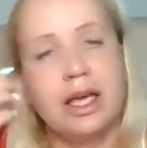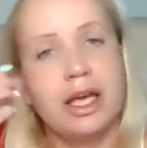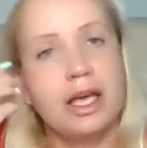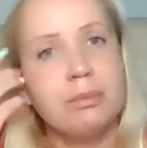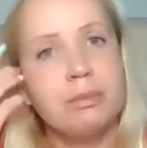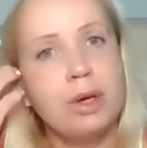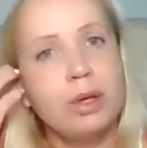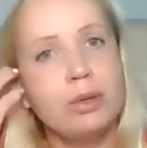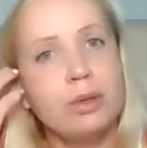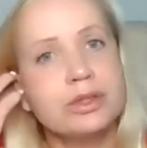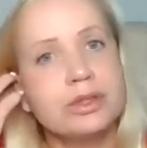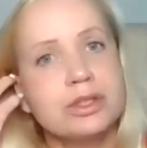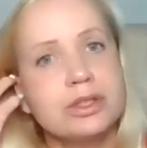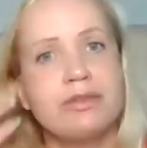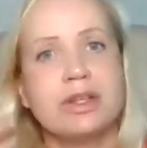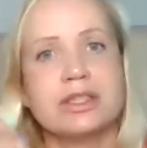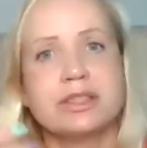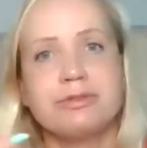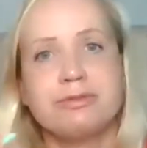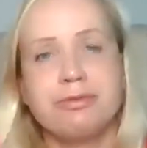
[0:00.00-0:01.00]
And most of
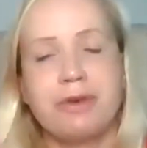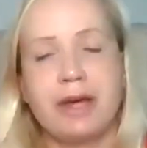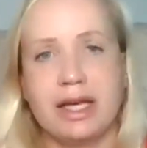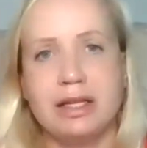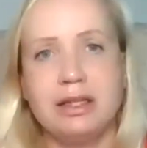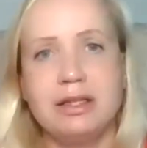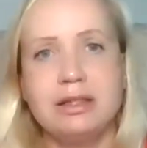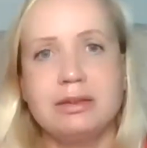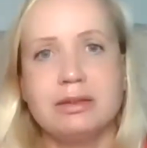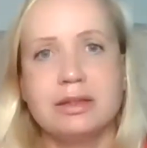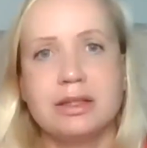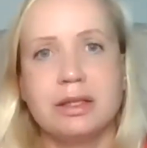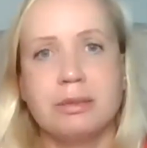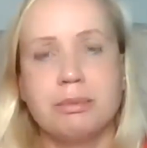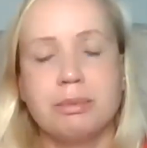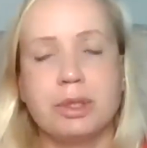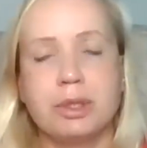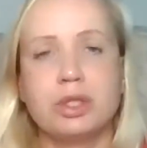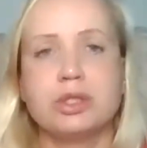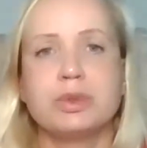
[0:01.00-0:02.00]
us fail
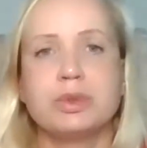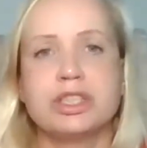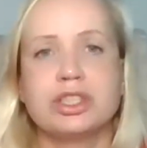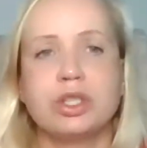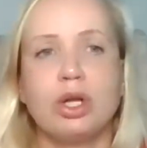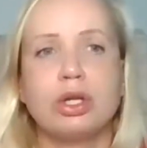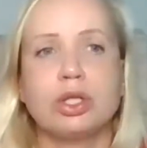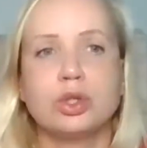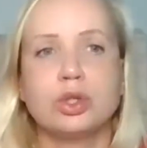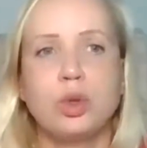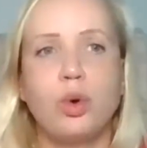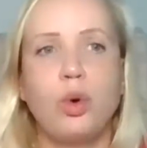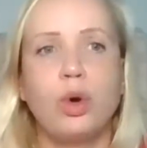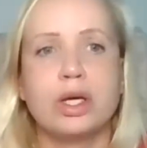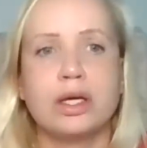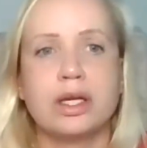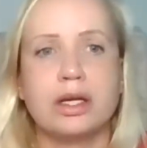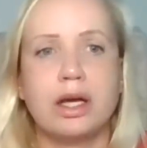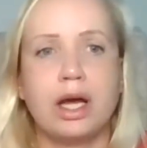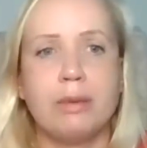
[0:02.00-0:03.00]
because we start
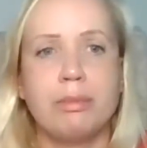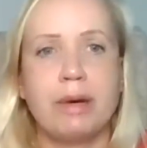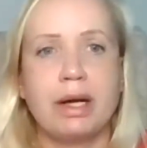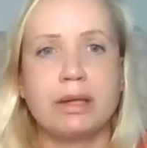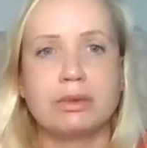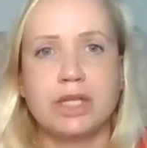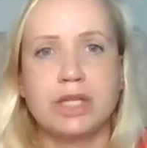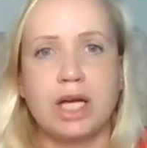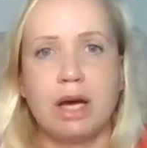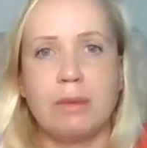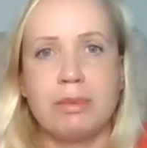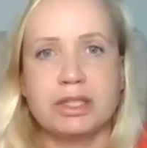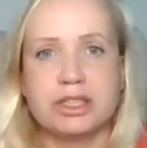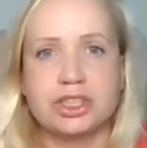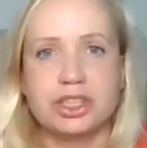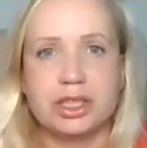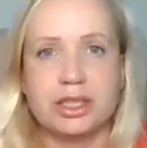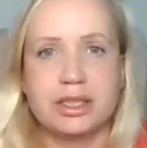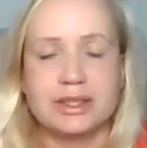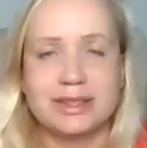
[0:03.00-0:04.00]
talking about how
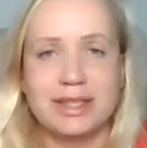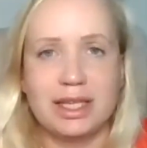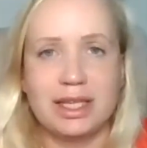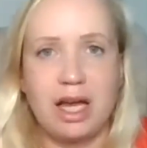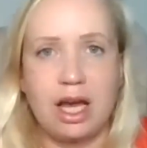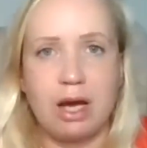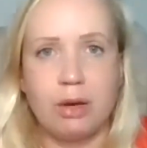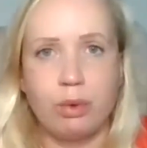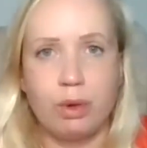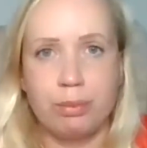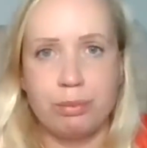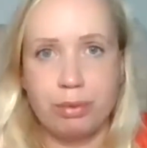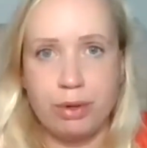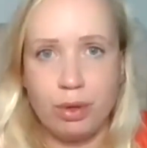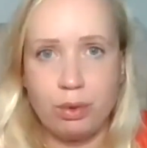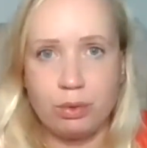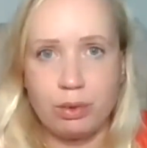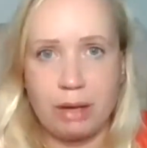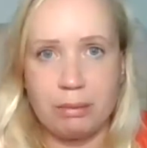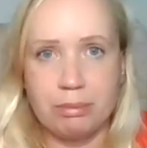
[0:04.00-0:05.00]
much is in our
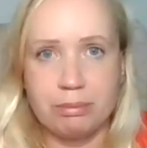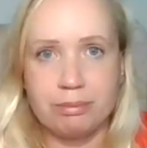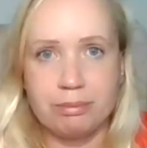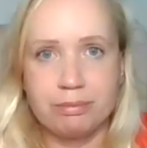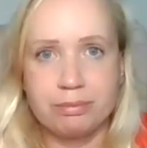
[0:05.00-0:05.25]
program.